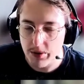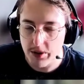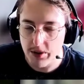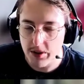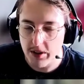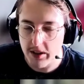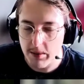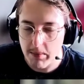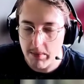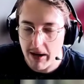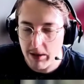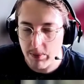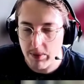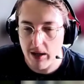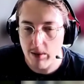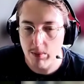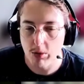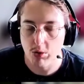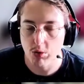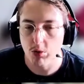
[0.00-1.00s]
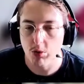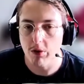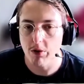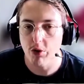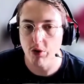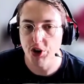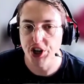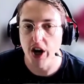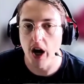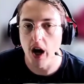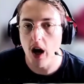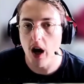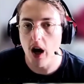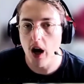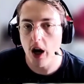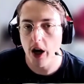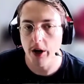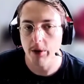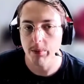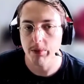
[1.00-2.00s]
he might be able to avoid
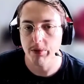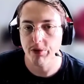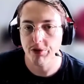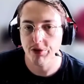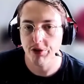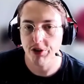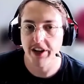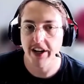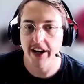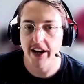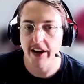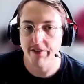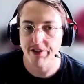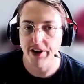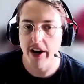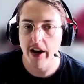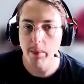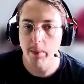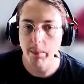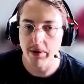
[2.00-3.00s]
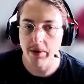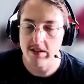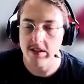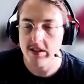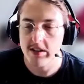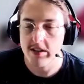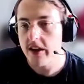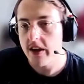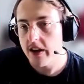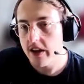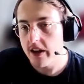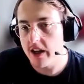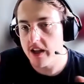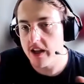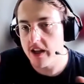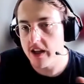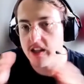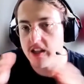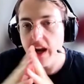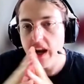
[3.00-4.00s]
harm before that ever happens.
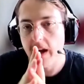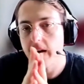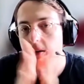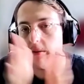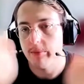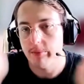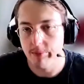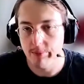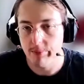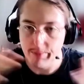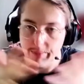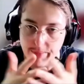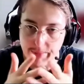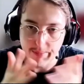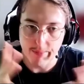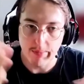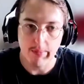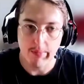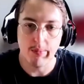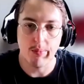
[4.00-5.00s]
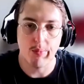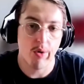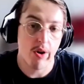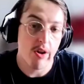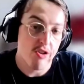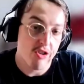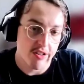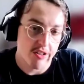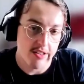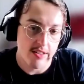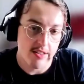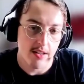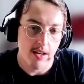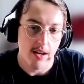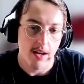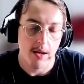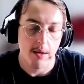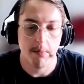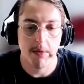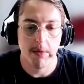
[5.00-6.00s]
And yeah, branches.
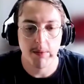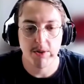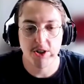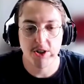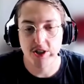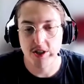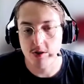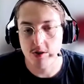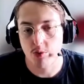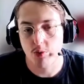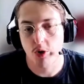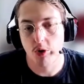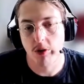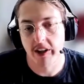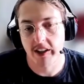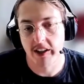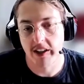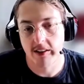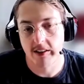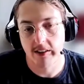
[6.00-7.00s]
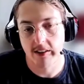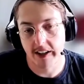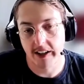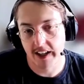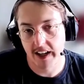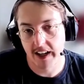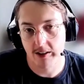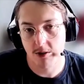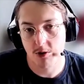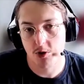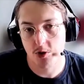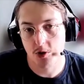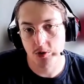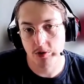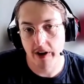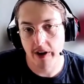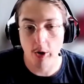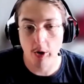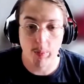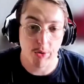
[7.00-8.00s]
Maybe she's rolling again to
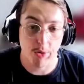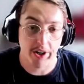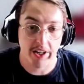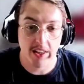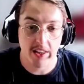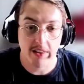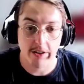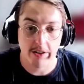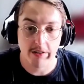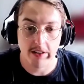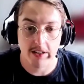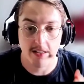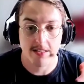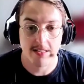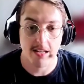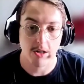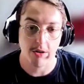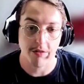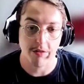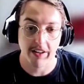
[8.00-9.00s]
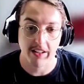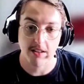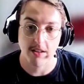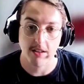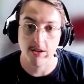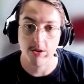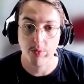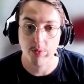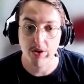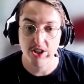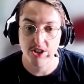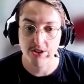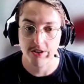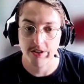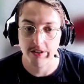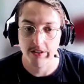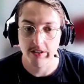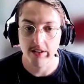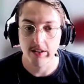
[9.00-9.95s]
help her hinder instead of act under pressure.